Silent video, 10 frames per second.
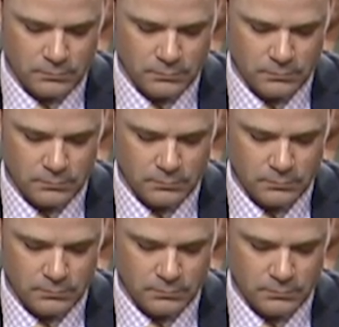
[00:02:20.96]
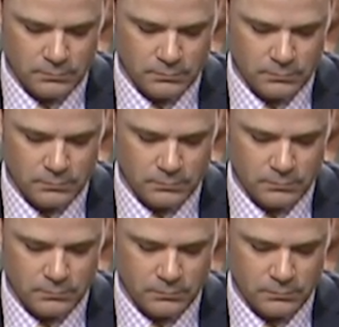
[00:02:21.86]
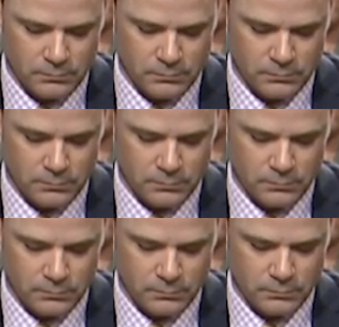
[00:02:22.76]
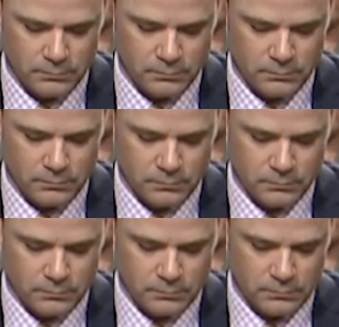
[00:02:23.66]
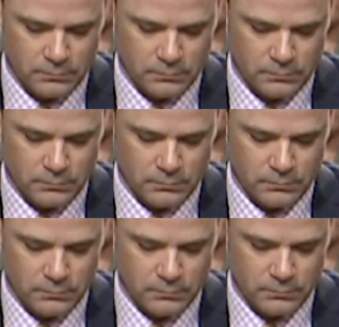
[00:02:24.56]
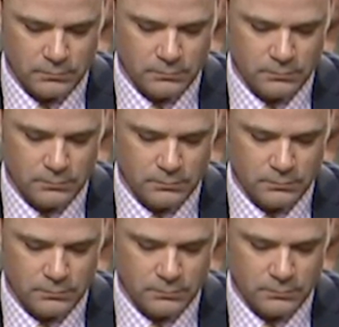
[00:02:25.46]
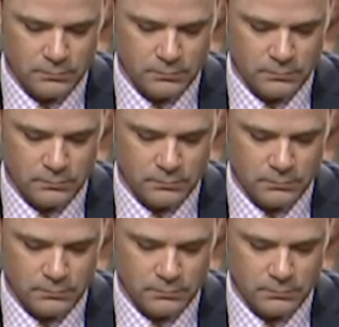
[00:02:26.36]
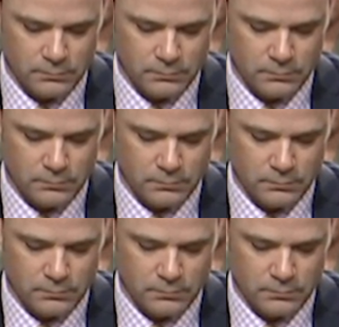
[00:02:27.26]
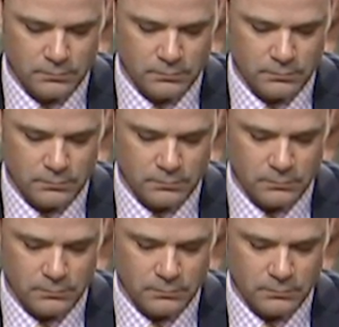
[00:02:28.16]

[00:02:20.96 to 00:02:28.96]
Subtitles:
[no speech]